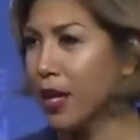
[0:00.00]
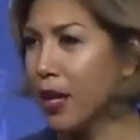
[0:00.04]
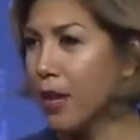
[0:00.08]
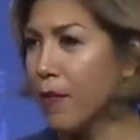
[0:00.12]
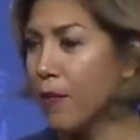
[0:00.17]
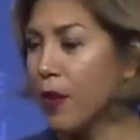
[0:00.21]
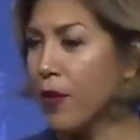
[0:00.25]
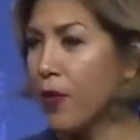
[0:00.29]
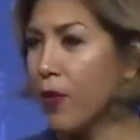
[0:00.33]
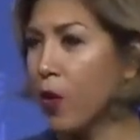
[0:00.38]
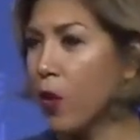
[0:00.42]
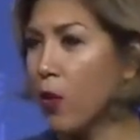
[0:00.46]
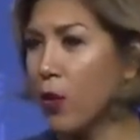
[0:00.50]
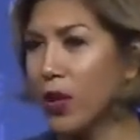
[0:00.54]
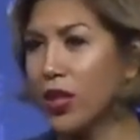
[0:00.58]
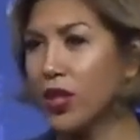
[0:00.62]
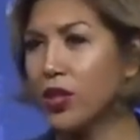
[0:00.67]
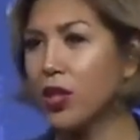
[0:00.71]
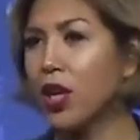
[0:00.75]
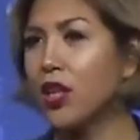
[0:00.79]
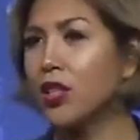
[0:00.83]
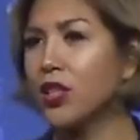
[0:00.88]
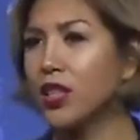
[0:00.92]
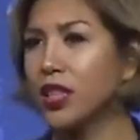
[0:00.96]
before we
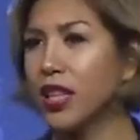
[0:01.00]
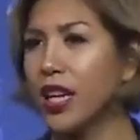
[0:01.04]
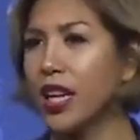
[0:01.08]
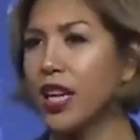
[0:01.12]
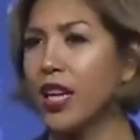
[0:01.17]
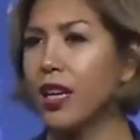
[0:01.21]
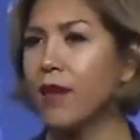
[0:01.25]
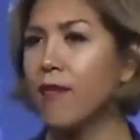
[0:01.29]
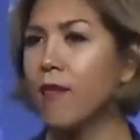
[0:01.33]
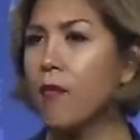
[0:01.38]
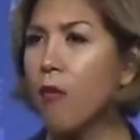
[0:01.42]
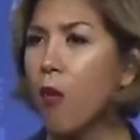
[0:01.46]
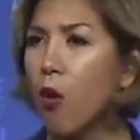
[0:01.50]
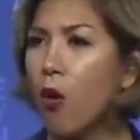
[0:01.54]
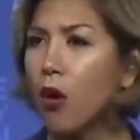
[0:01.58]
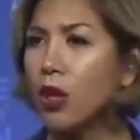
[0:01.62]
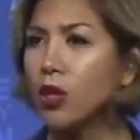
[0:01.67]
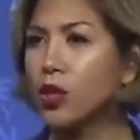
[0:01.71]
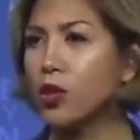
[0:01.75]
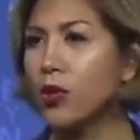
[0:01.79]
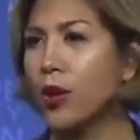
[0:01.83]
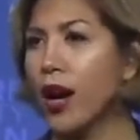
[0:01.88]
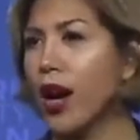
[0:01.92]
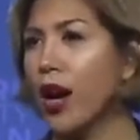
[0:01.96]
start seeing more
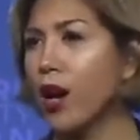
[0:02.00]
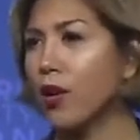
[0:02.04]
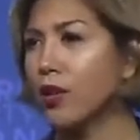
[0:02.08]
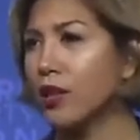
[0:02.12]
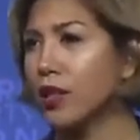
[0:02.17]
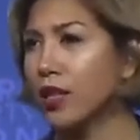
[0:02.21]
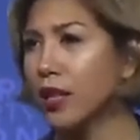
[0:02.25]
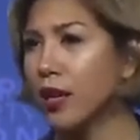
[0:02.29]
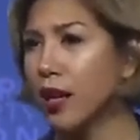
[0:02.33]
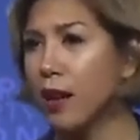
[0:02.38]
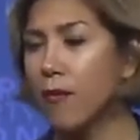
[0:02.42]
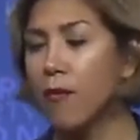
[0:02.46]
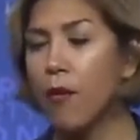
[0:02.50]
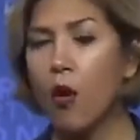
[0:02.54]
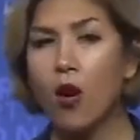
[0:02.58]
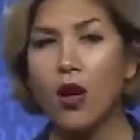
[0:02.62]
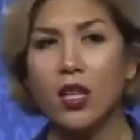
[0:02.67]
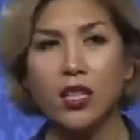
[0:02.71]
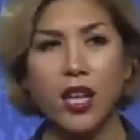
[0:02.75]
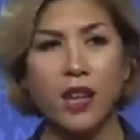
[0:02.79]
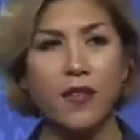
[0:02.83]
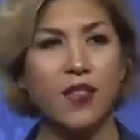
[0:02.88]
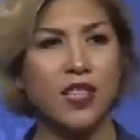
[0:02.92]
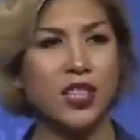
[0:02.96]
drought, more
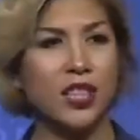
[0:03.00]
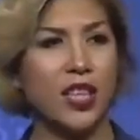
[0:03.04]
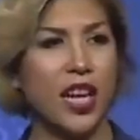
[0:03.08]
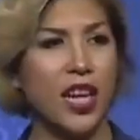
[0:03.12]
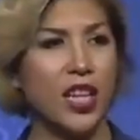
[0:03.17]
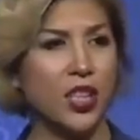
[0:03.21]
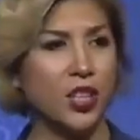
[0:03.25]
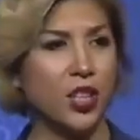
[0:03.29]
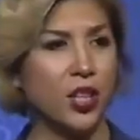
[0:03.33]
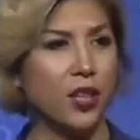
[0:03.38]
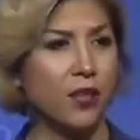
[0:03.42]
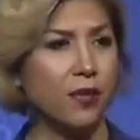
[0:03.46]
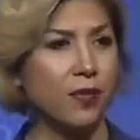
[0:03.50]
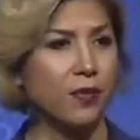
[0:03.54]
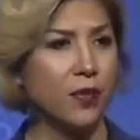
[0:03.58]
devastation,